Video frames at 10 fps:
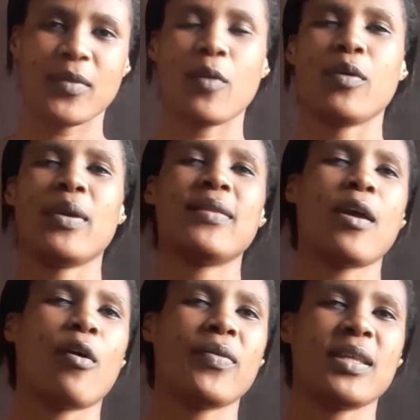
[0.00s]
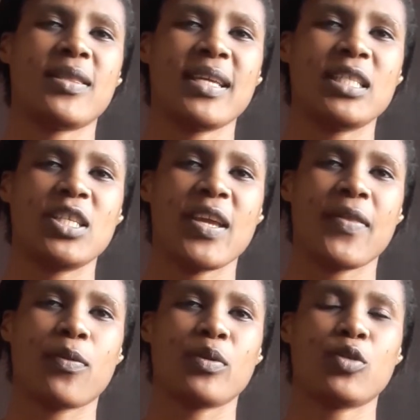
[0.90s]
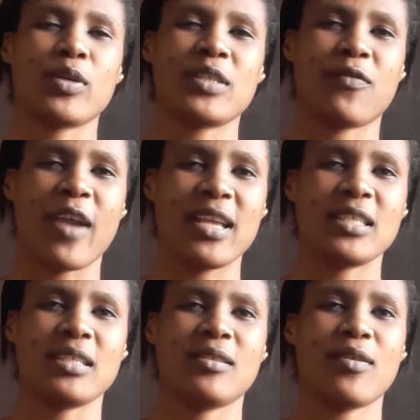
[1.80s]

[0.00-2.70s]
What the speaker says: We went there on the 30th, which was Friday.